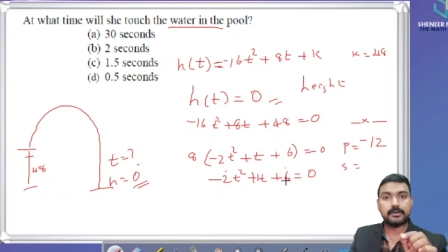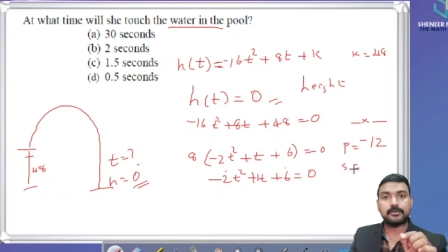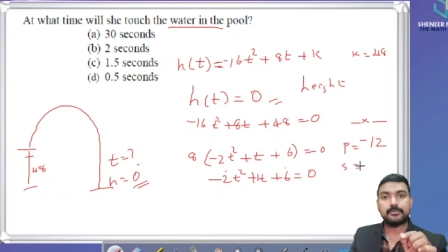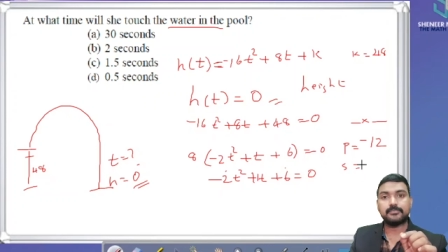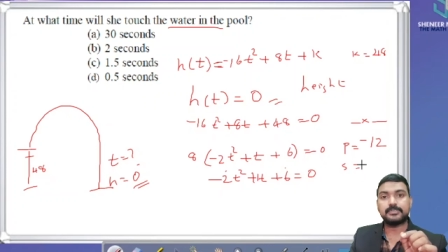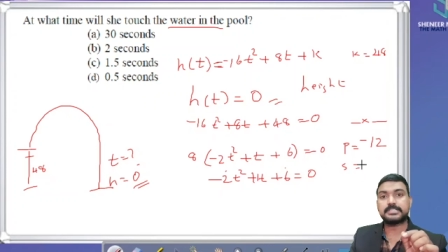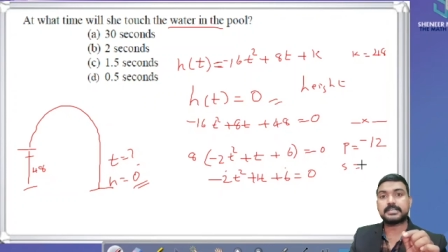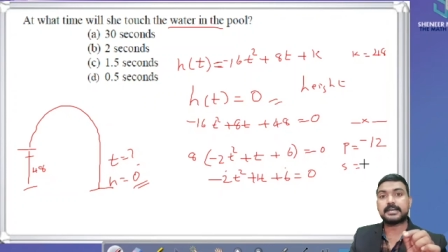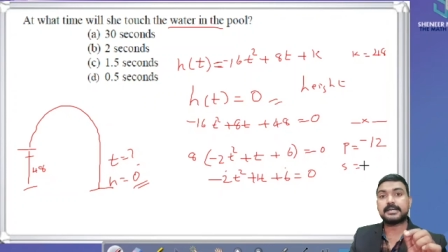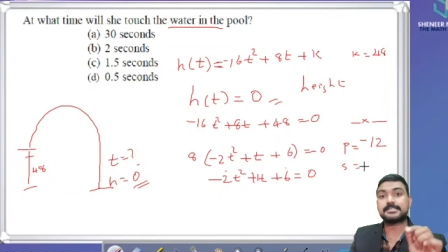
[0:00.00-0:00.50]

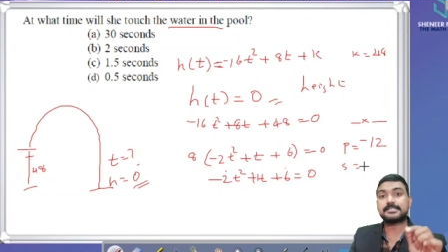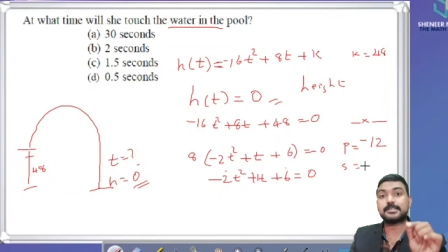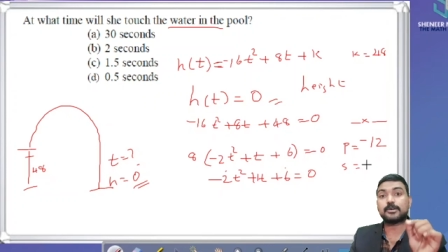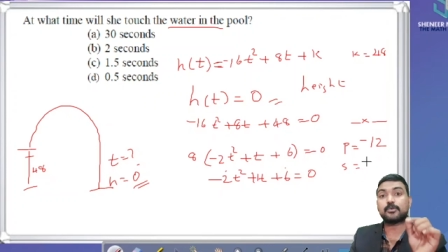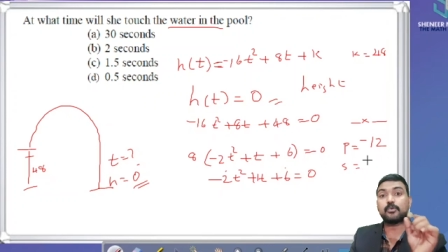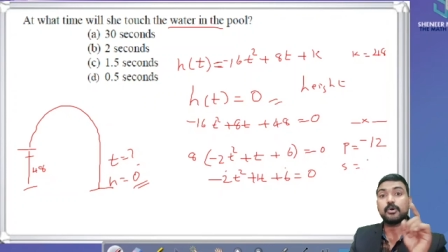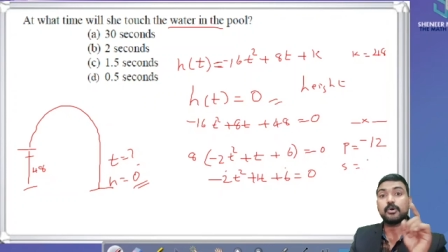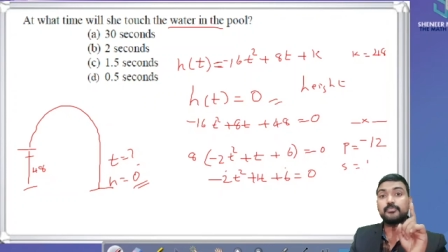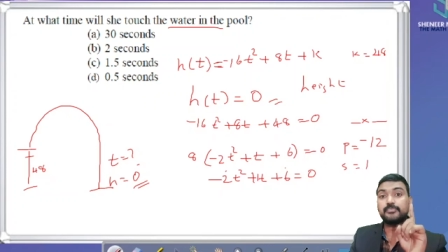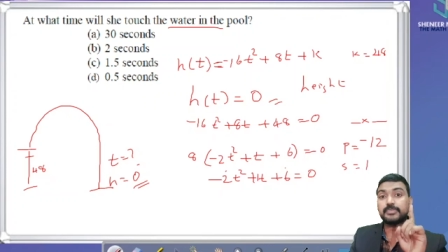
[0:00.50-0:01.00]
which has the
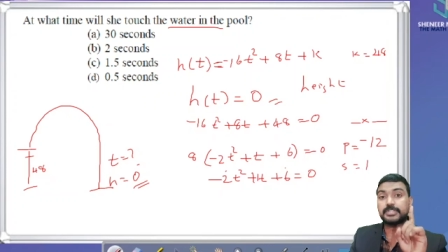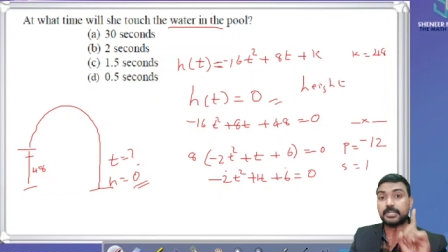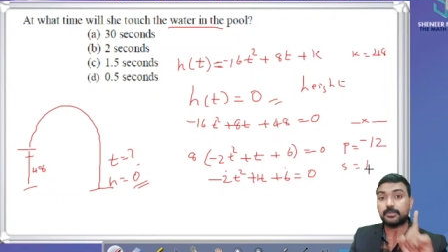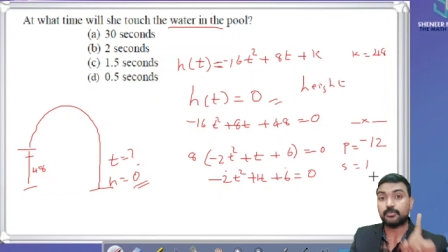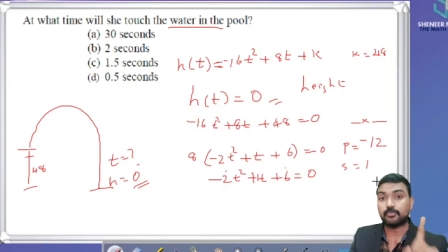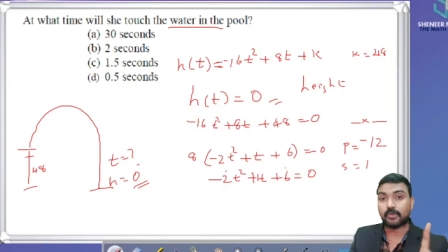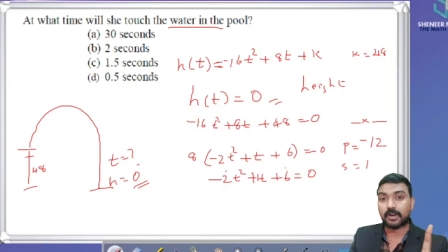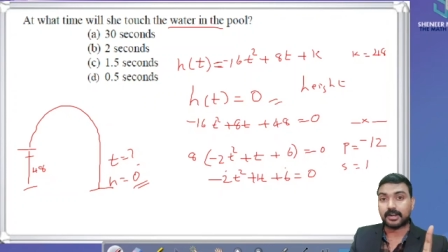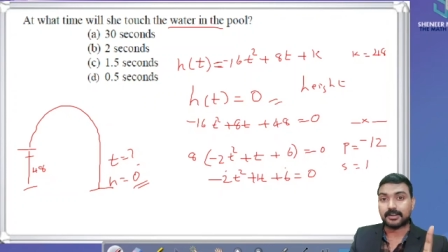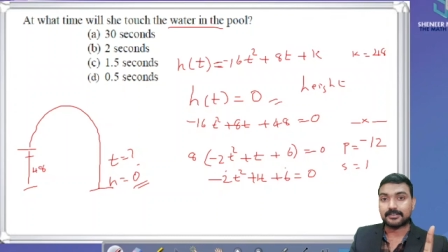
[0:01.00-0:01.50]
coefficient
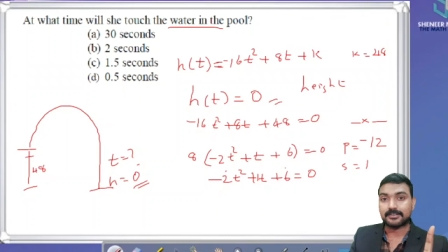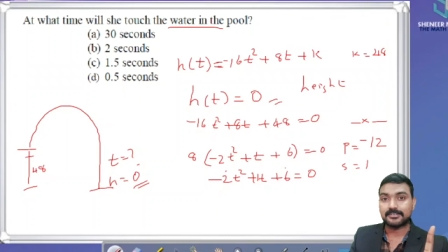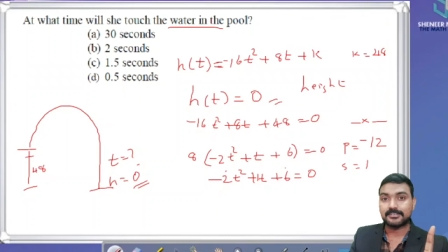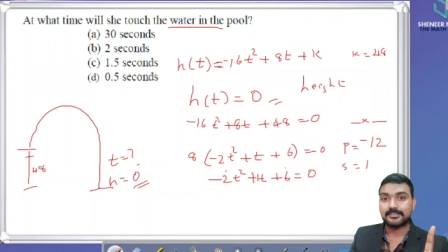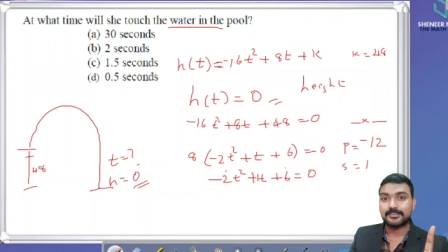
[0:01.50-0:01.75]
1.